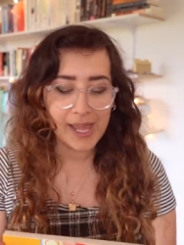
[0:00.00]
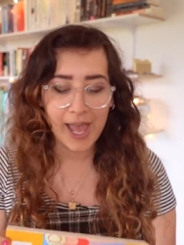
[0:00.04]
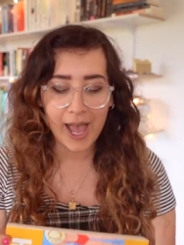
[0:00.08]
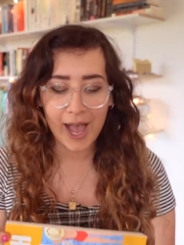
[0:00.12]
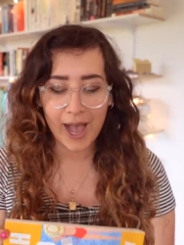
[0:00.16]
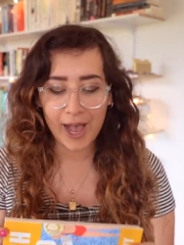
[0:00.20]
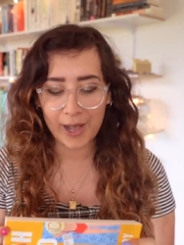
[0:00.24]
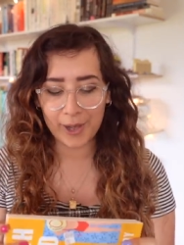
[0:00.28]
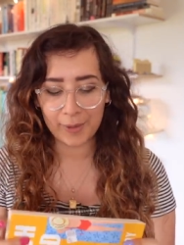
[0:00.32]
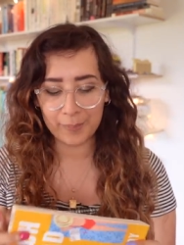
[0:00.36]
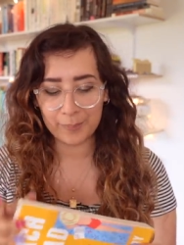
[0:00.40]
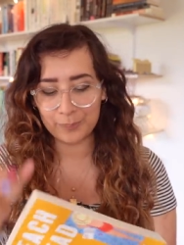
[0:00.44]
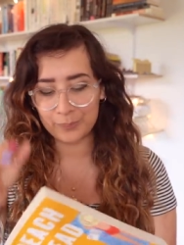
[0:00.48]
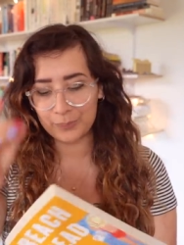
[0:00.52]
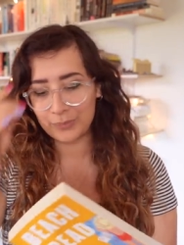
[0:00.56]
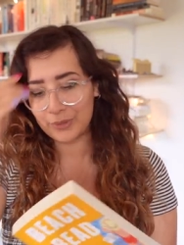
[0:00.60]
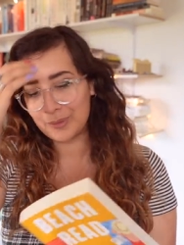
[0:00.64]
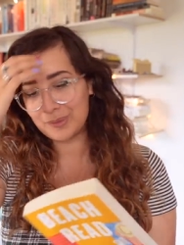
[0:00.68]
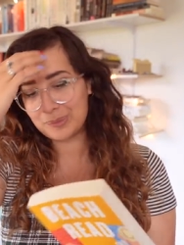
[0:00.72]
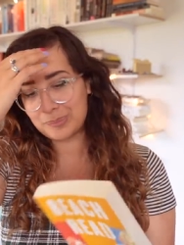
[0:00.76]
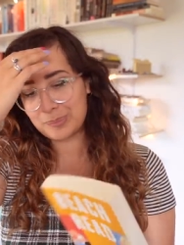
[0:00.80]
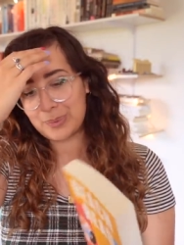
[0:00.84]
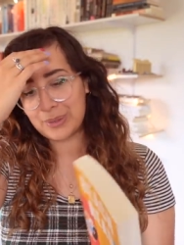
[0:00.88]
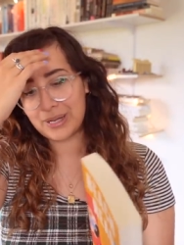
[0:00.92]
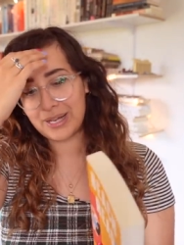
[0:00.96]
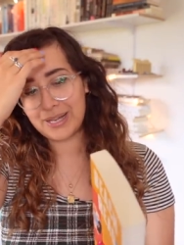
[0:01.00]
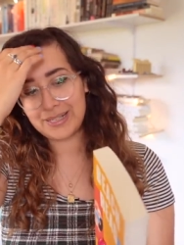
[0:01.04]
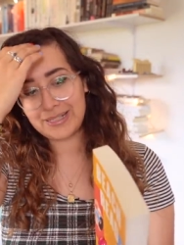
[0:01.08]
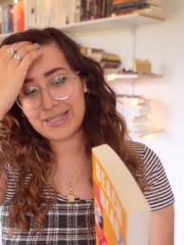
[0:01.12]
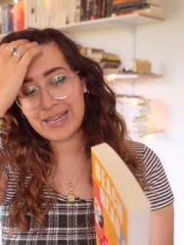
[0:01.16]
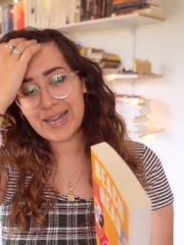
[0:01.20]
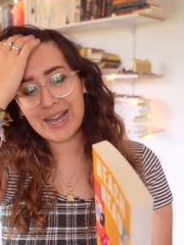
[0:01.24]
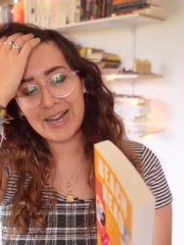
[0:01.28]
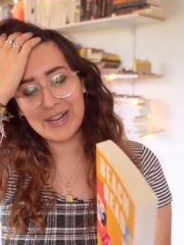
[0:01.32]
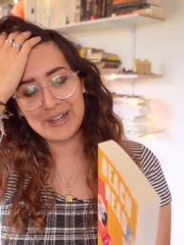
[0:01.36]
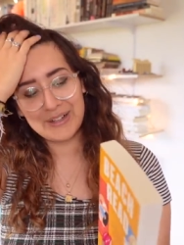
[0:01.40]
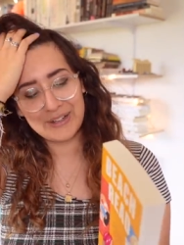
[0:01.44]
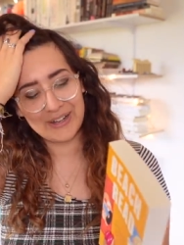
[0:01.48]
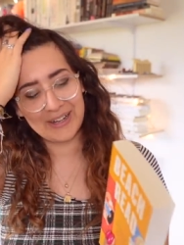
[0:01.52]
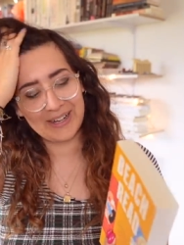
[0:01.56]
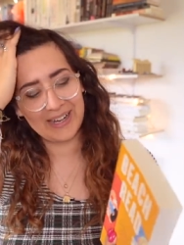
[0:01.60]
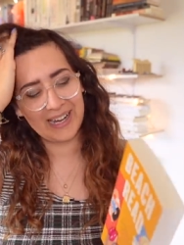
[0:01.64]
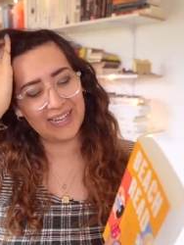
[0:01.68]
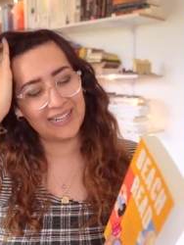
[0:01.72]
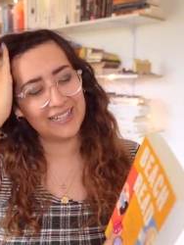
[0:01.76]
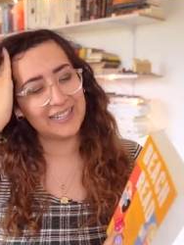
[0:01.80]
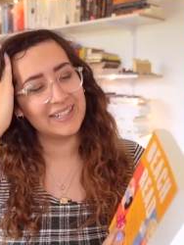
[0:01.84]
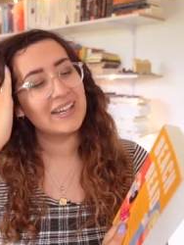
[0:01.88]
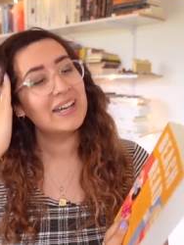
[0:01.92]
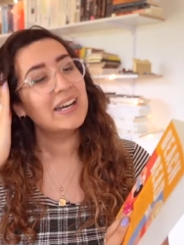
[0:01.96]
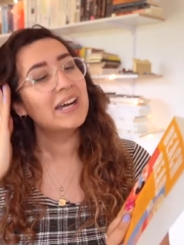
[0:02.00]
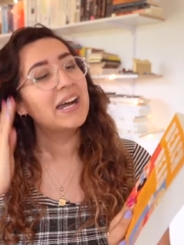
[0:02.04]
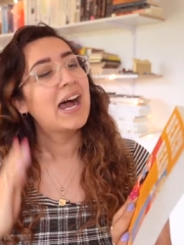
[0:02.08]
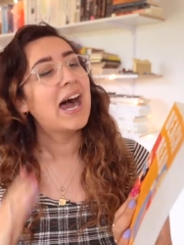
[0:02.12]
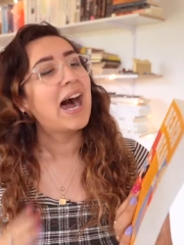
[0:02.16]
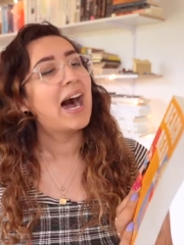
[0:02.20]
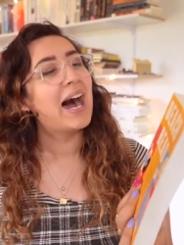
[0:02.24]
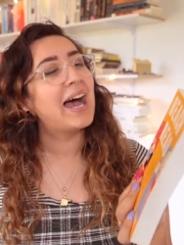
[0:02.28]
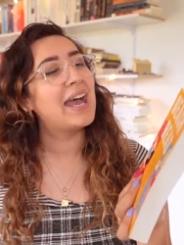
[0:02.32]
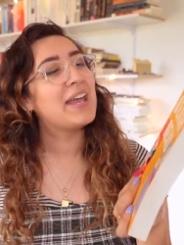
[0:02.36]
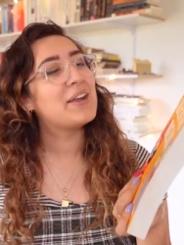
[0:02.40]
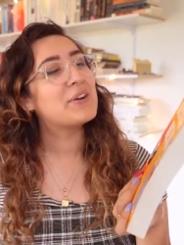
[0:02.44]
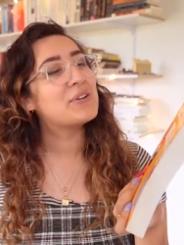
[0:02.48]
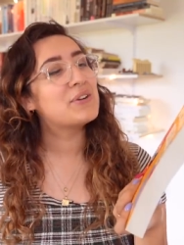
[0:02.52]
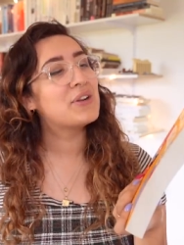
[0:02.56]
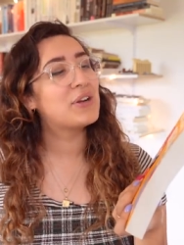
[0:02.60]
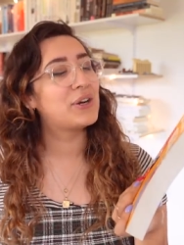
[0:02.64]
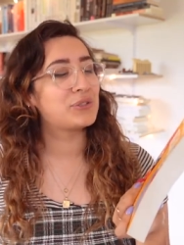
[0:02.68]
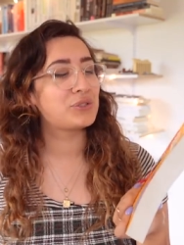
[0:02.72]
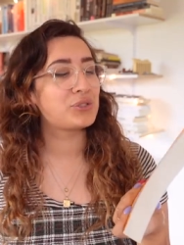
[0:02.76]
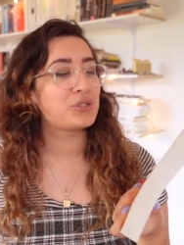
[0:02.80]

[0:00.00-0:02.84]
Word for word: Um, but yeah, I don't know.